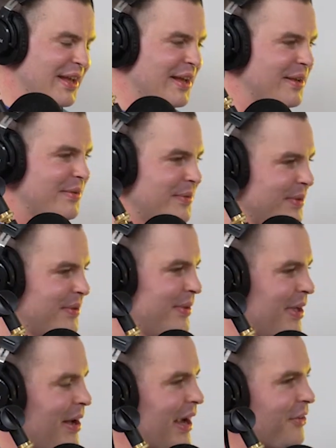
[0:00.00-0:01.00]
Yeah.
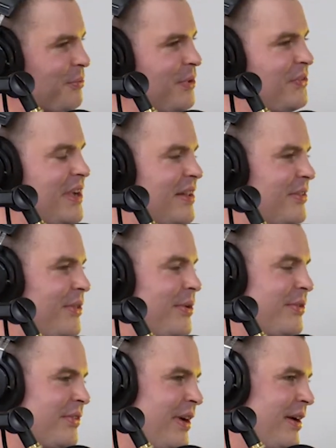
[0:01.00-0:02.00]
Yeah, I guess once you get into
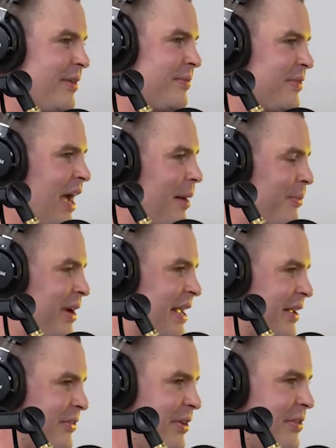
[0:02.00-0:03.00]
those top
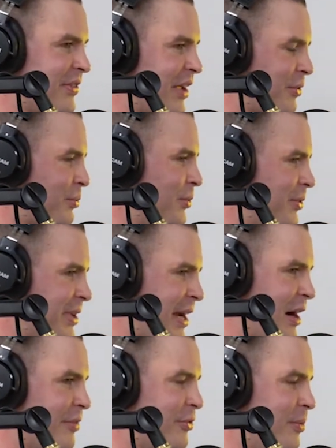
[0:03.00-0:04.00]
rankings, though, these guys are really
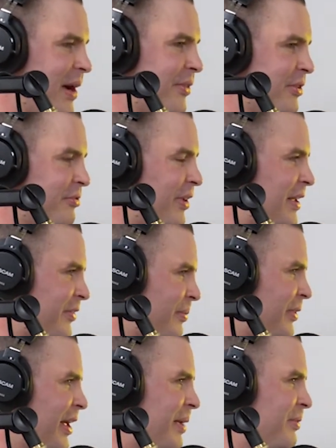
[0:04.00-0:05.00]
careful about their fights
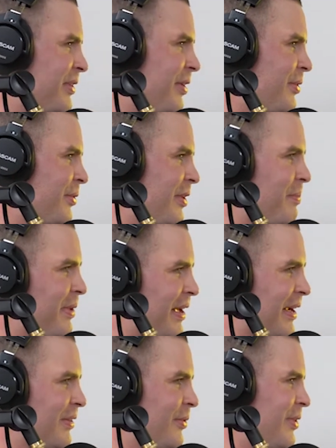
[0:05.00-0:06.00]
sometimes, and who they
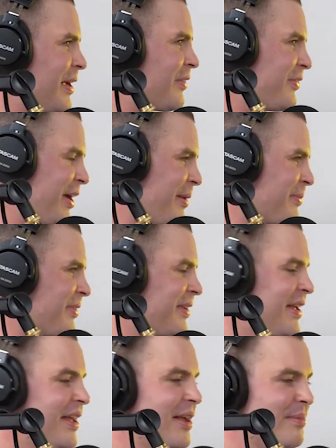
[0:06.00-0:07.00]
pick and who they accept.
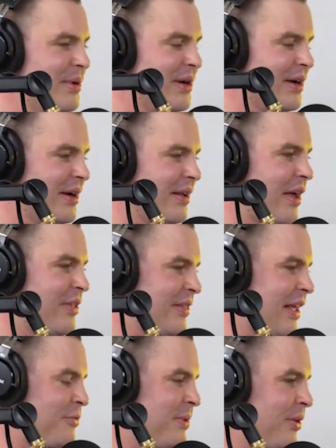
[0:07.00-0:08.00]
But I
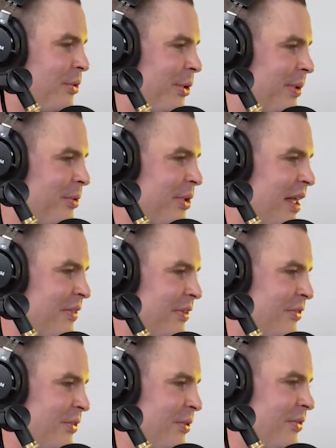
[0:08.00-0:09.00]
think that's been a little bit of
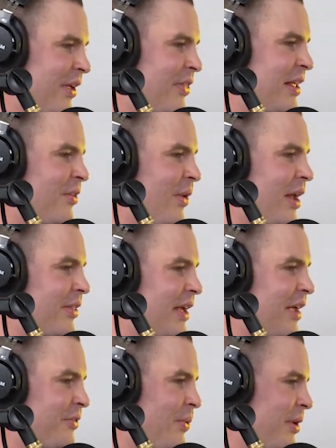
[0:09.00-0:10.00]
Leon's issues. I think a lot of
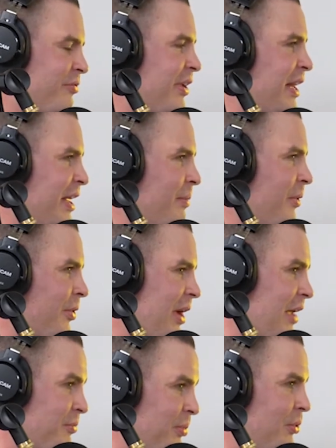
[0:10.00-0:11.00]
the guys that want to fight him are
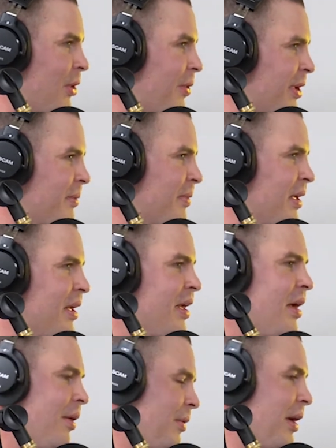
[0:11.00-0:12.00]
the guys below him.
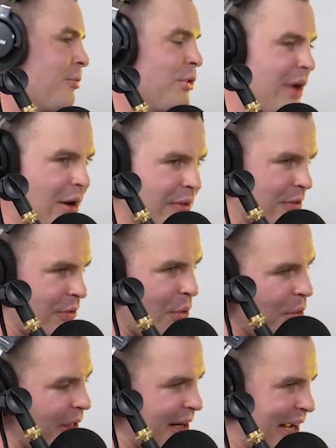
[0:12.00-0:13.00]
I don't think there's
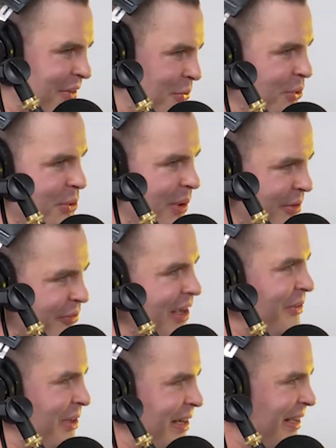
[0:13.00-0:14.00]
a whole lot of guys that really want to
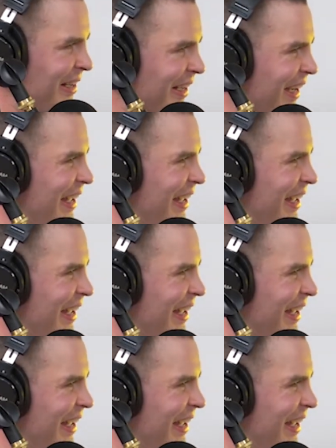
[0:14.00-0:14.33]
fight Leon.